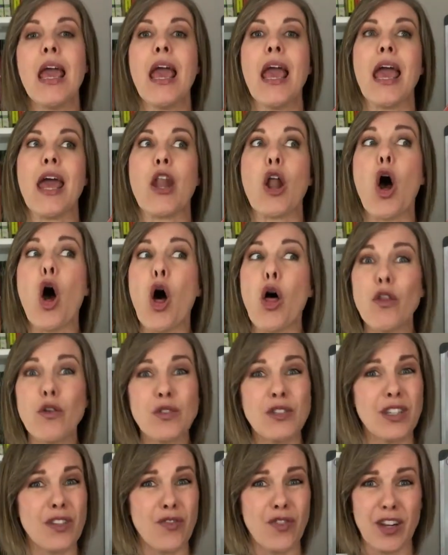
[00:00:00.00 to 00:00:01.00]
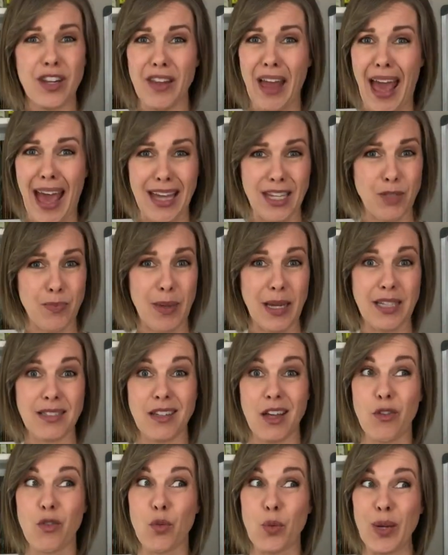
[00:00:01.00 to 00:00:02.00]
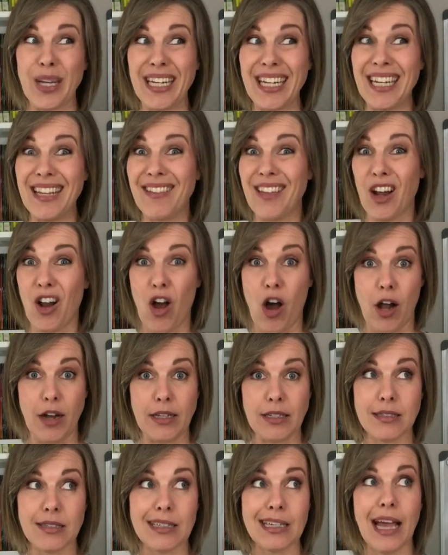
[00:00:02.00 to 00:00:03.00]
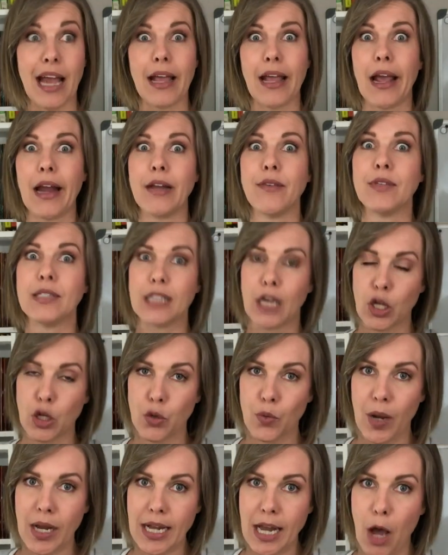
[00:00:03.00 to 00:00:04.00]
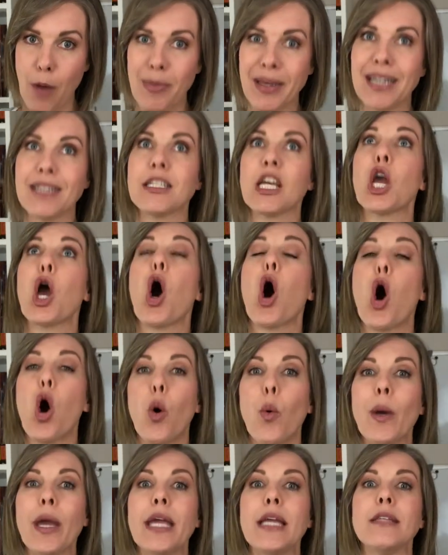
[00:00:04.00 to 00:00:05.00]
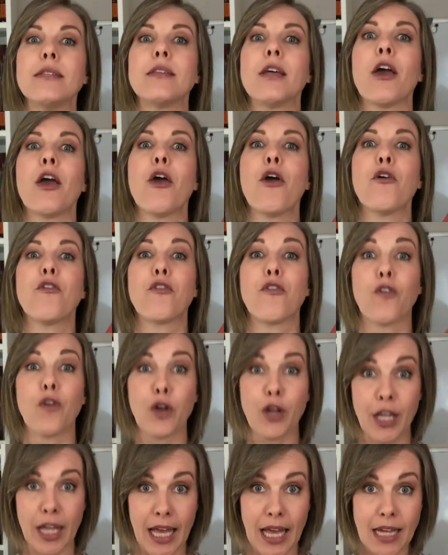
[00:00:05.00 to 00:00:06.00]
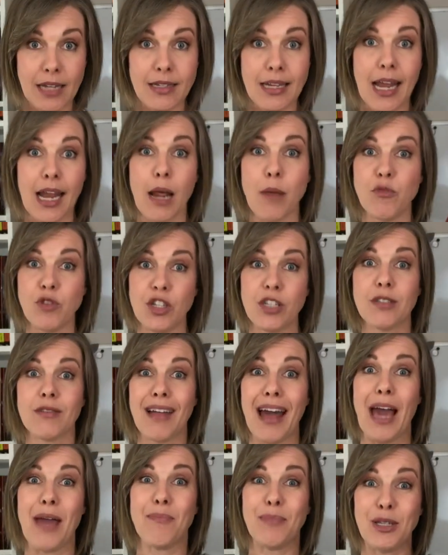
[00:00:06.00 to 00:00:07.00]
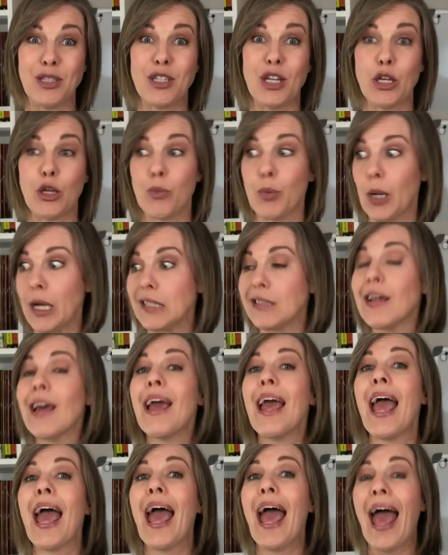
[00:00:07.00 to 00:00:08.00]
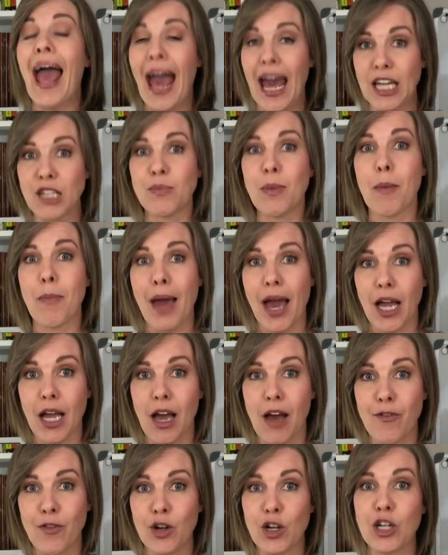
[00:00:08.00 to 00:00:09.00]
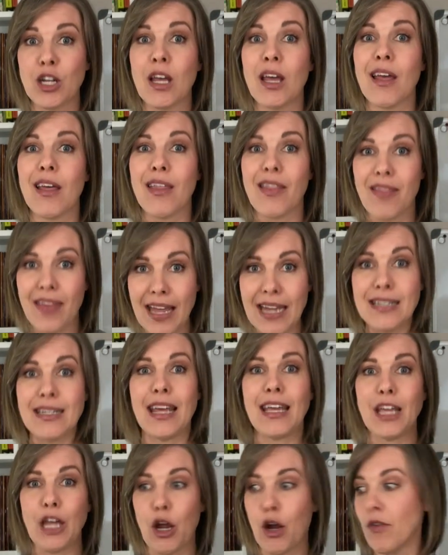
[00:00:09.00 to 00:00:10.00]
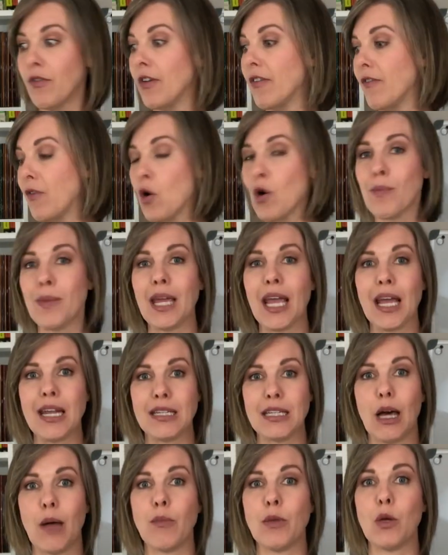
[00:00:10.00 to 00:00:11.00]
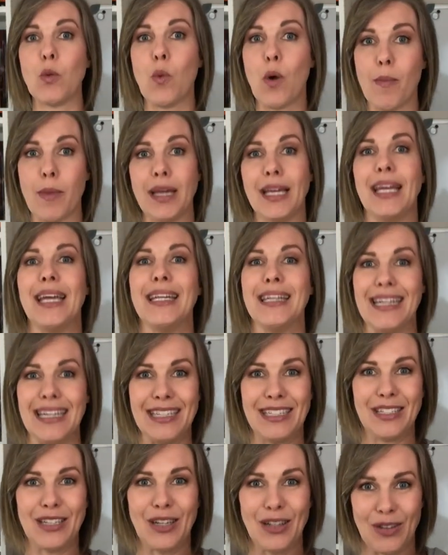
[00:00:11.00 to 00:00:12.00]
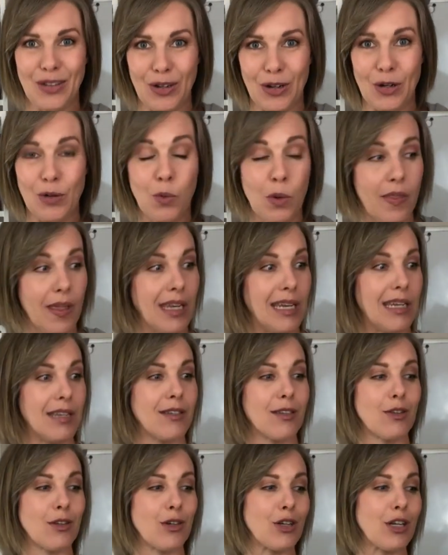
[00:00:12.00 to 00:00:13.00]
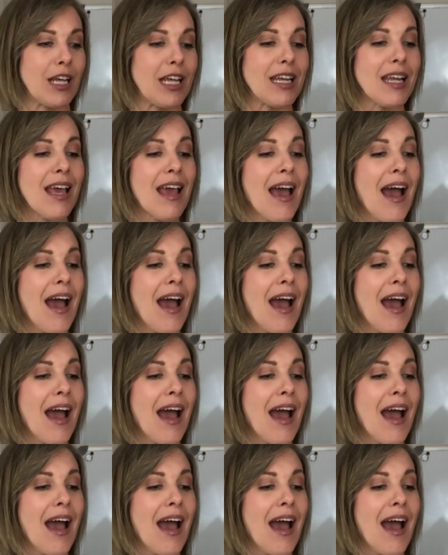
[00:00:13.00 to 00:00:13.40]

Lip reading: and all those different aspects of reading that honestly I can't even tell you right now because I always forget, and I'm just glad BJU Press has my back covered. They take care of it for me and tell me what my kid needs to learn when they need to learn it,